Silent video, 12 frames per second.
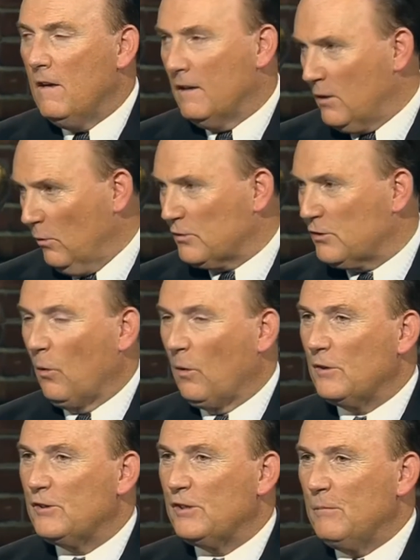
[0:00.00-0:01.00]
And Coach
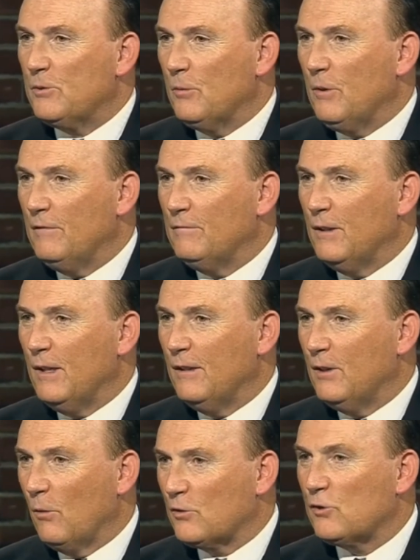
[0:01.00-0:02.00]
Solich seems to
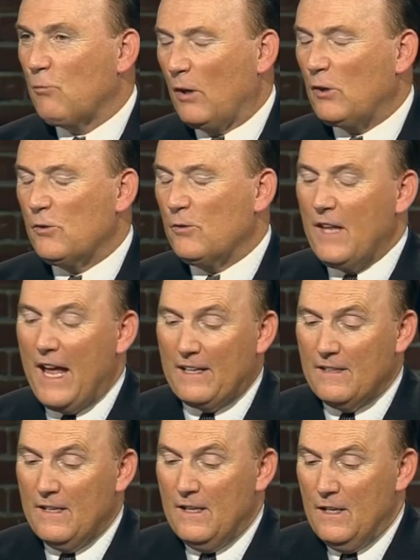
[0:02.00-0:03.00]
have, structured
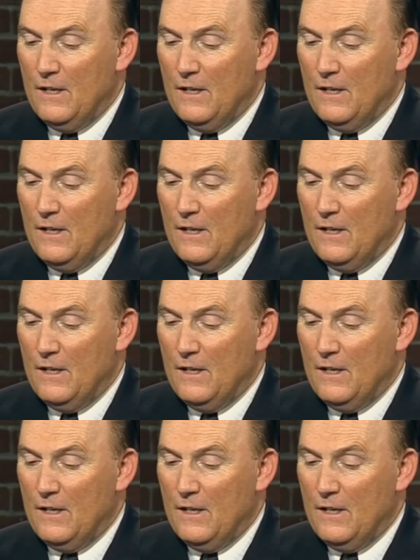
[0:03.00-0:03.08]
that